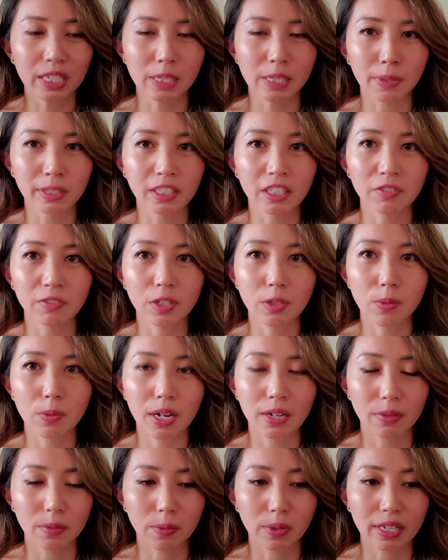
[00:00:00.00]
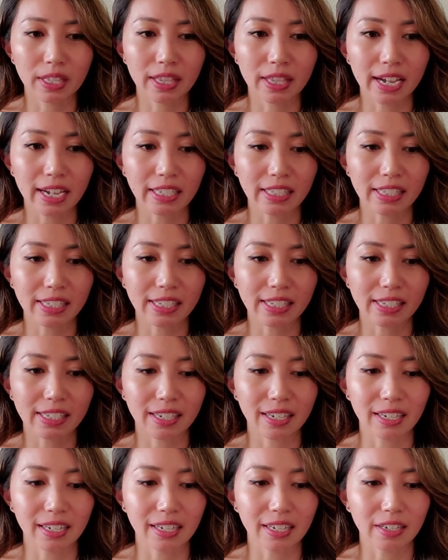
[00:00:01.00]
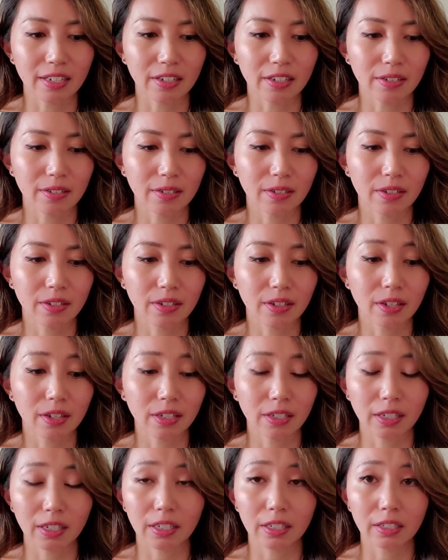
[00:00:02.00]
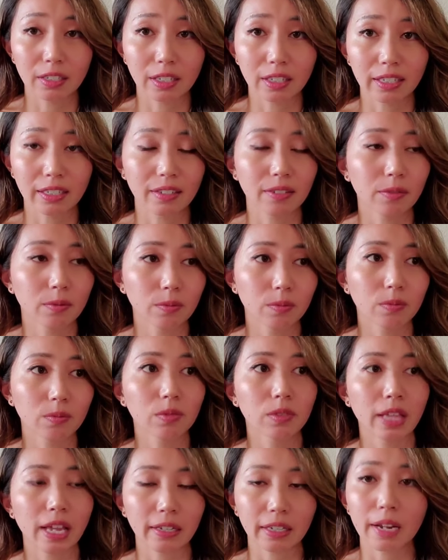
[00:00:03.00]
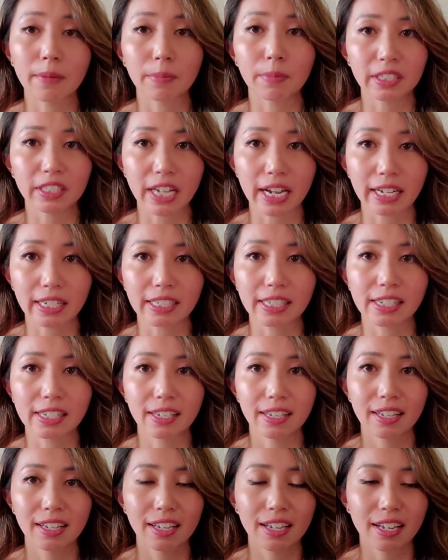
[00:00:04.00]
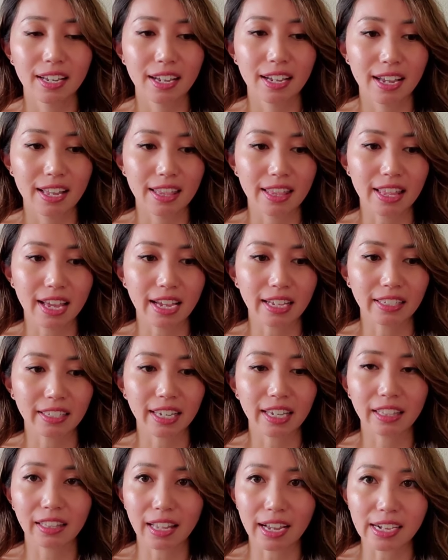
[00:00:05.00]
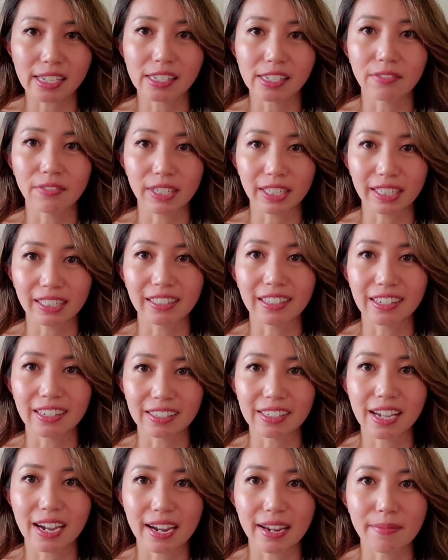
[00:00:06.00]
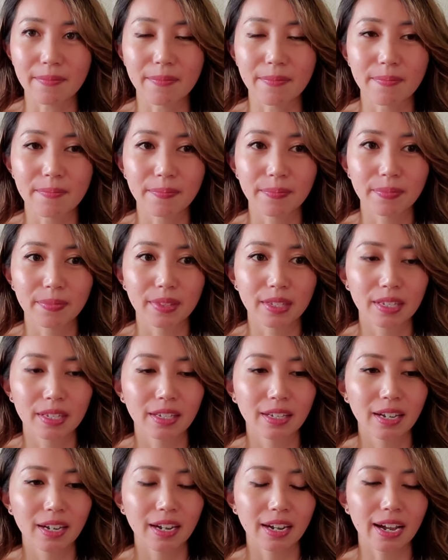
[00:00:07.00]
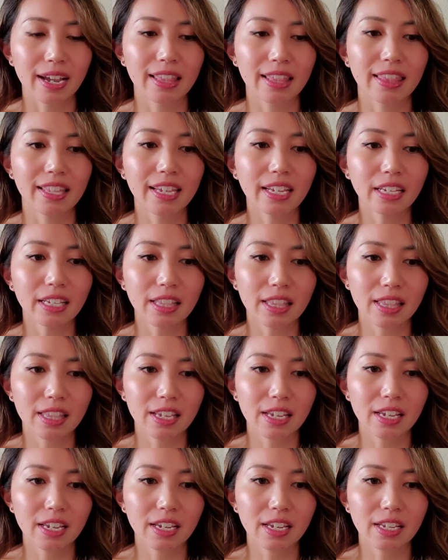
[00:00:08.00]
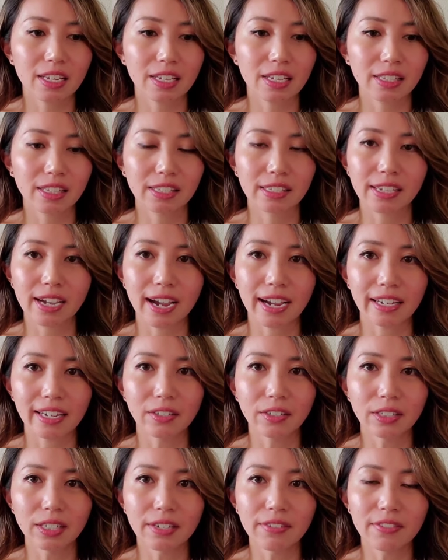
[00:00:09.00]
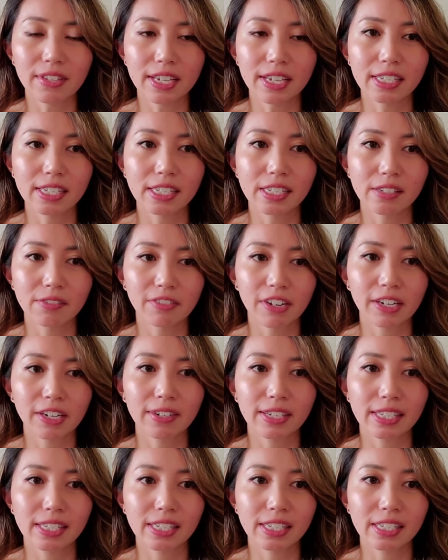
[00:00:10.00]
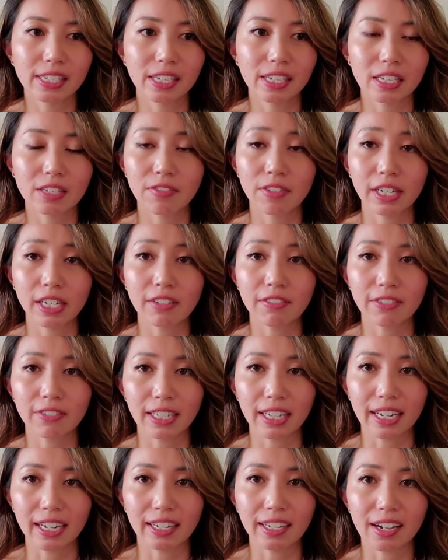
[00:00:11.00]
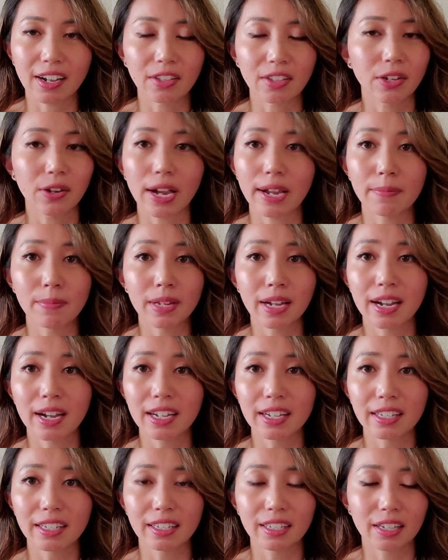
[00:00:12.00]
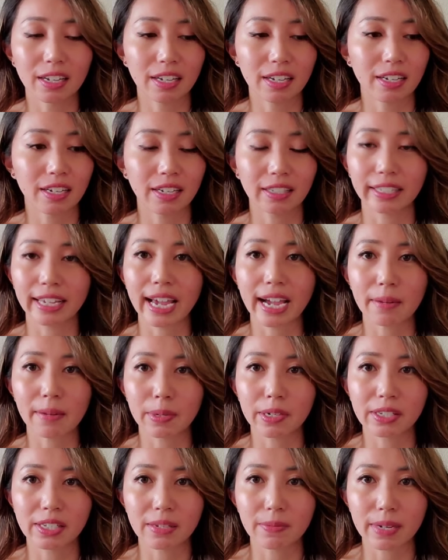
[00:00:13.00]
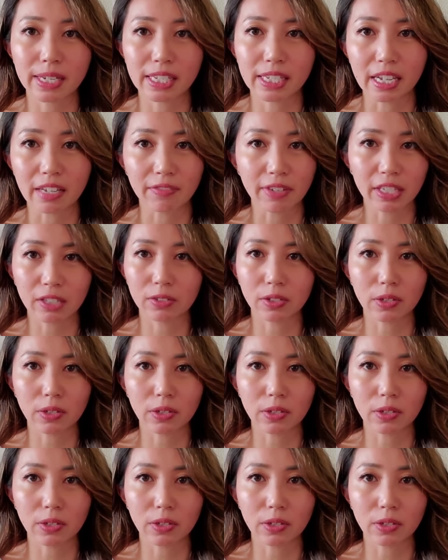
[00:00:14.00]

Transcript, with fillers: especially if you want one that's uh, uh, like that can project and that can last a very long time. I think the the title of this fragrance is very fitting, although I'm not uh, a cat person myself. I